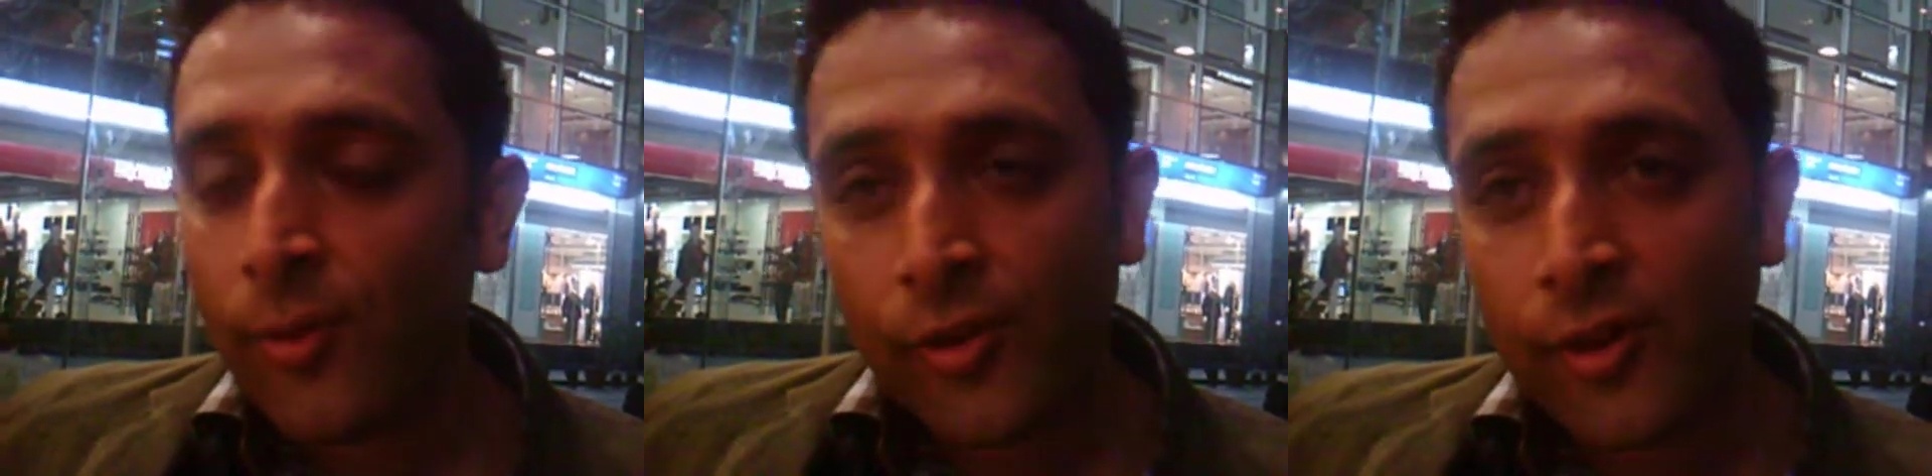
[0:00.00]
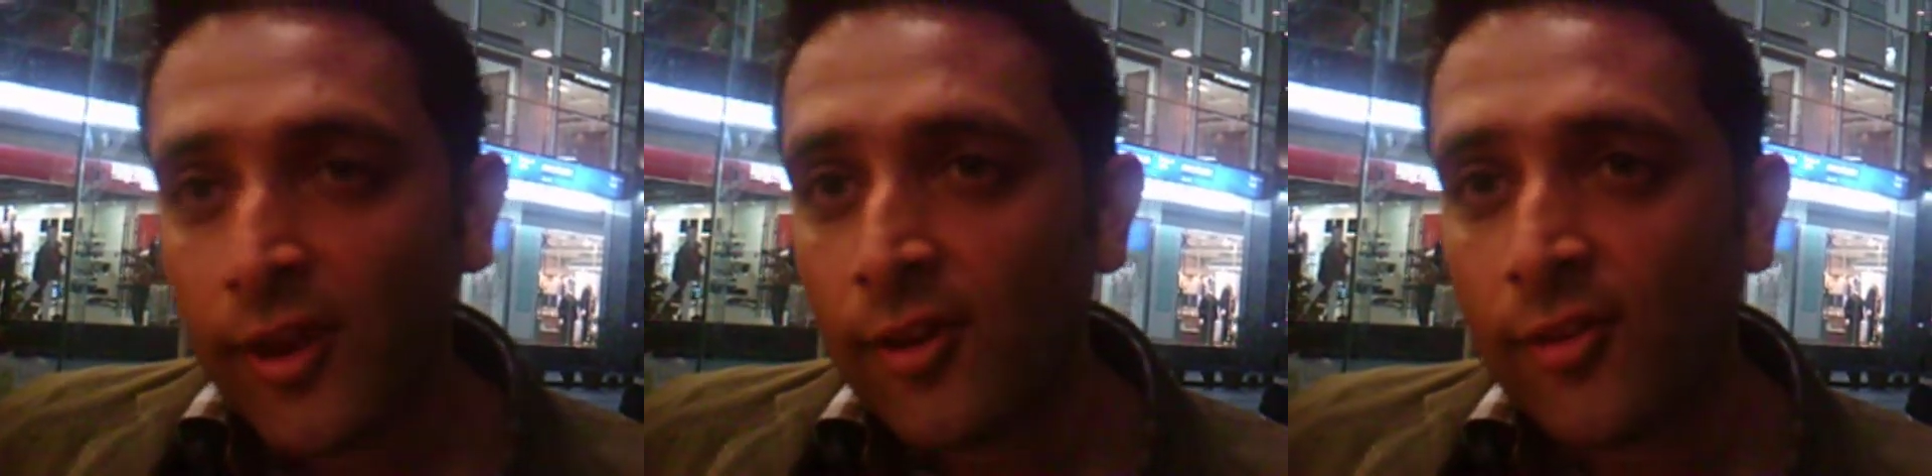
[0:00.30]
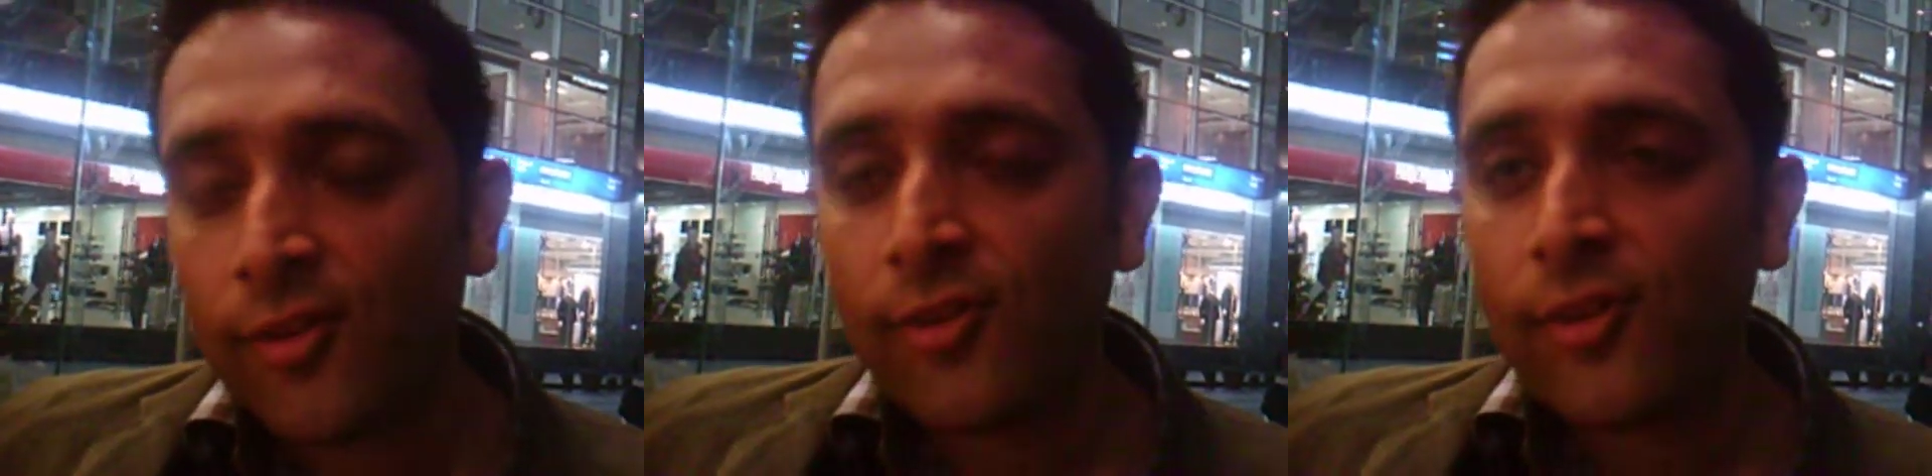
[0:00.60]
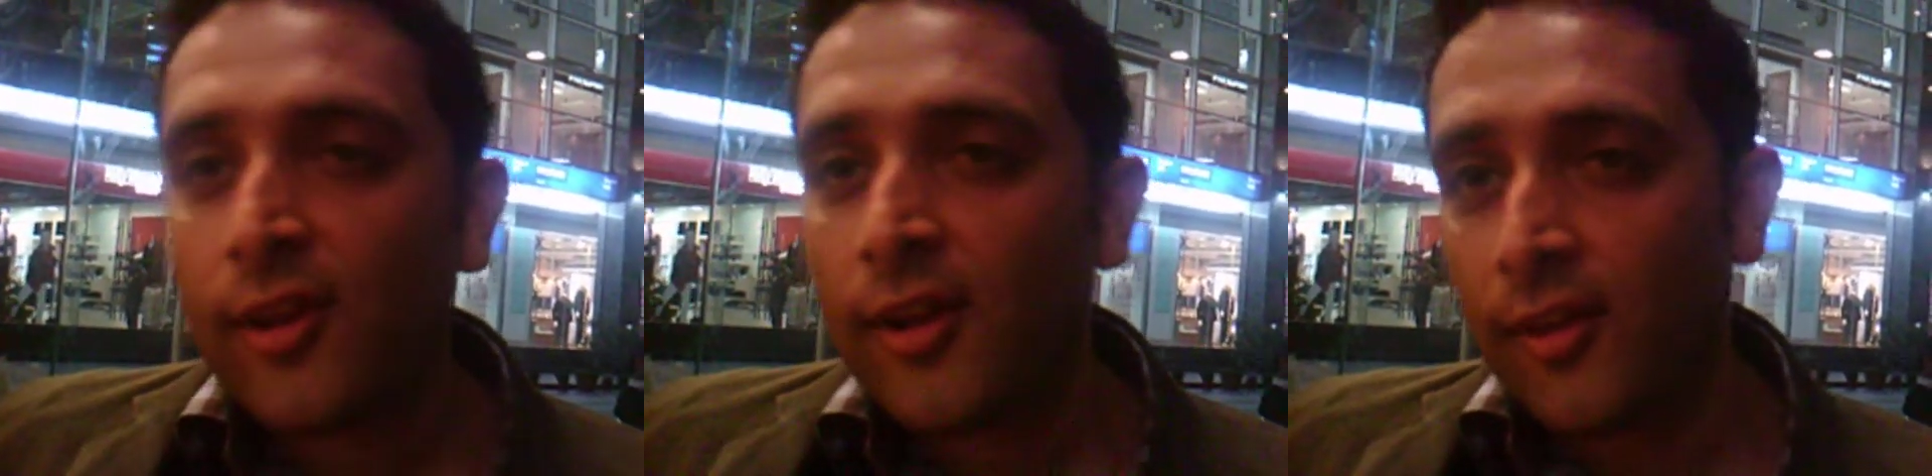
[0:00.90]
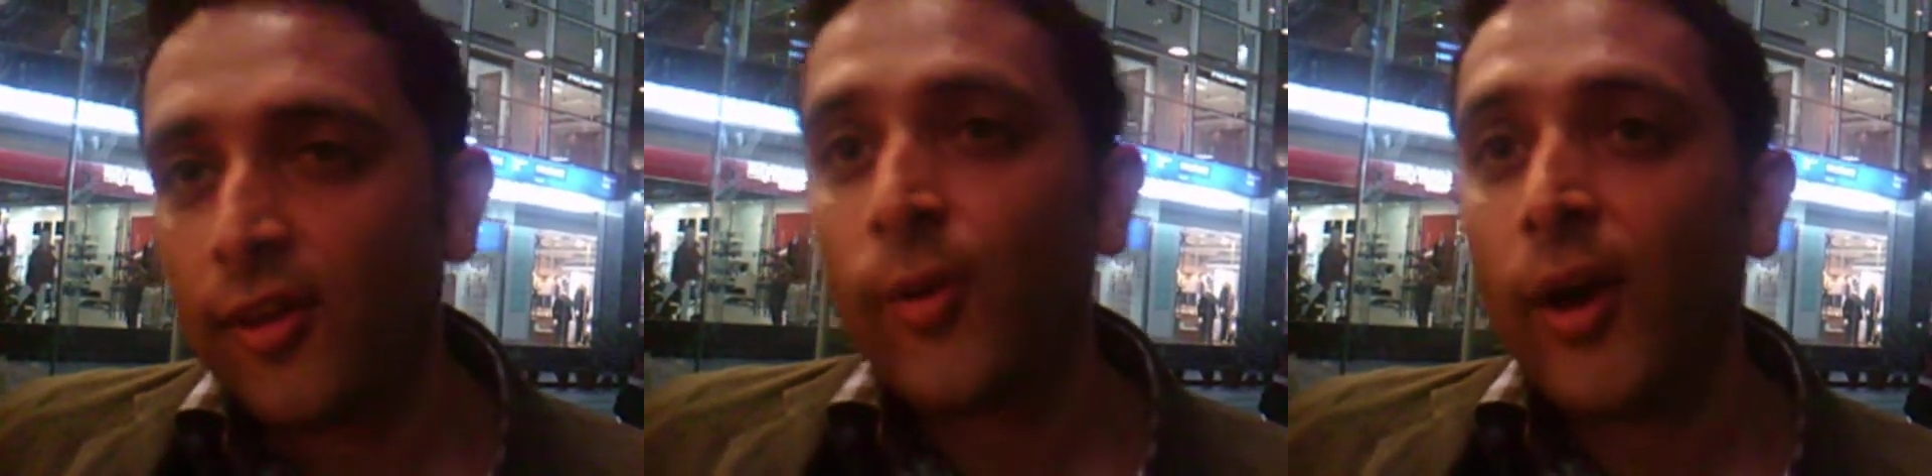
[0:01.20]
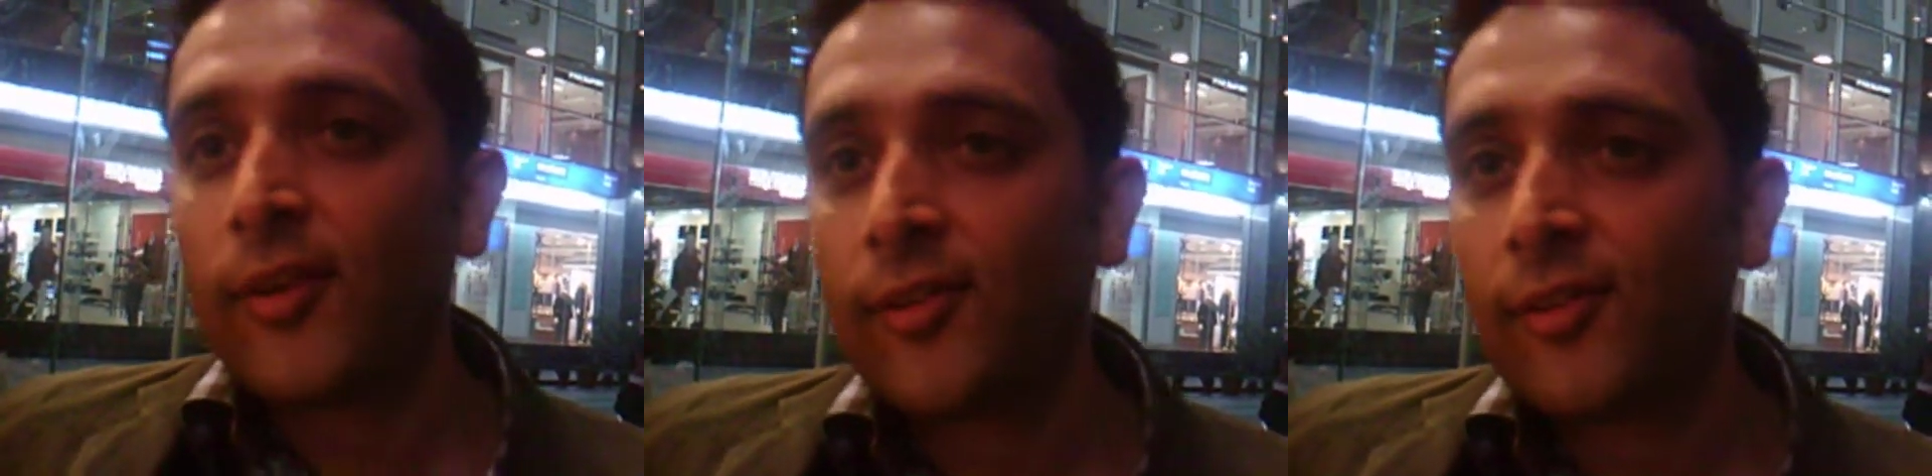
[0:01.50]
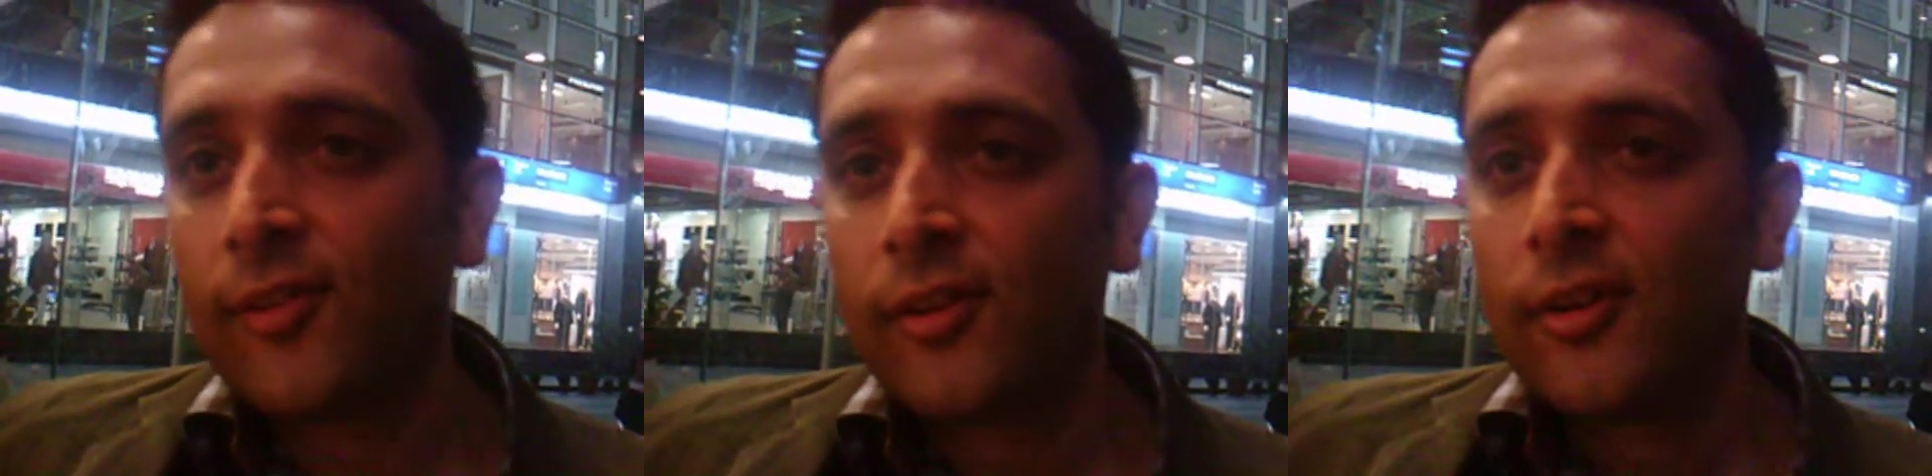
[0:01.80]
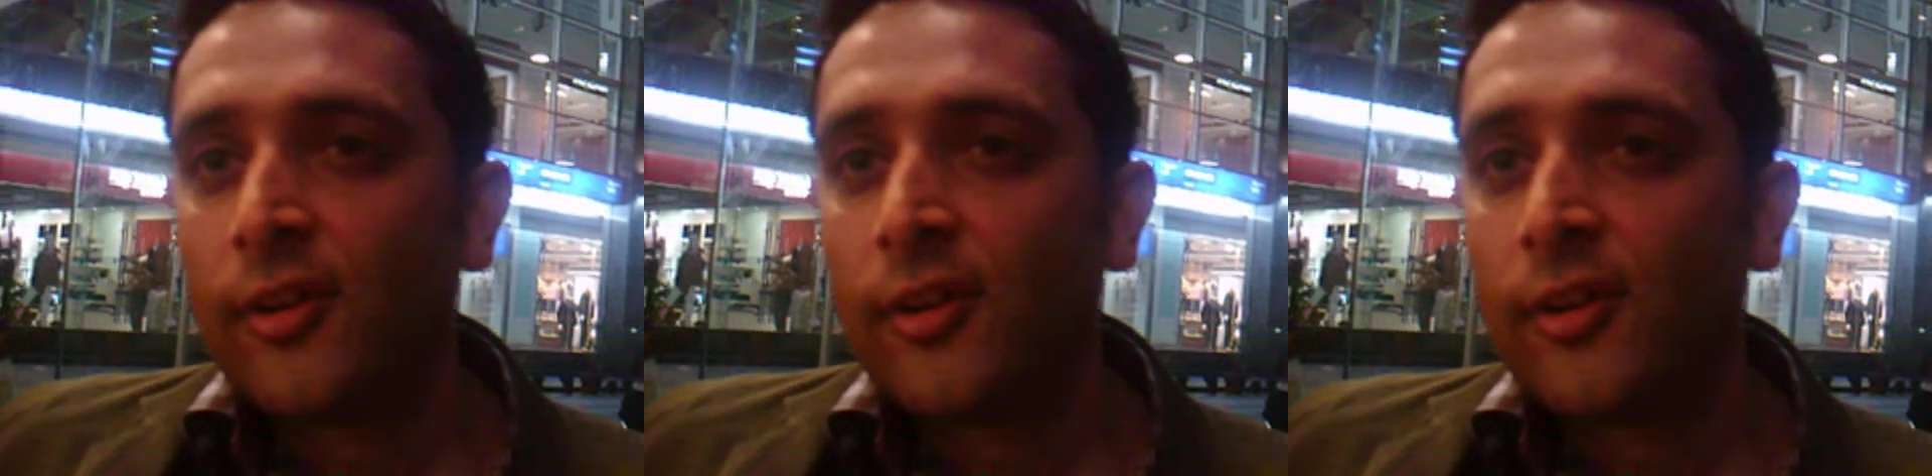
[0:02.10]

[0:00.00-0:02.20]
with their kids in the U.S.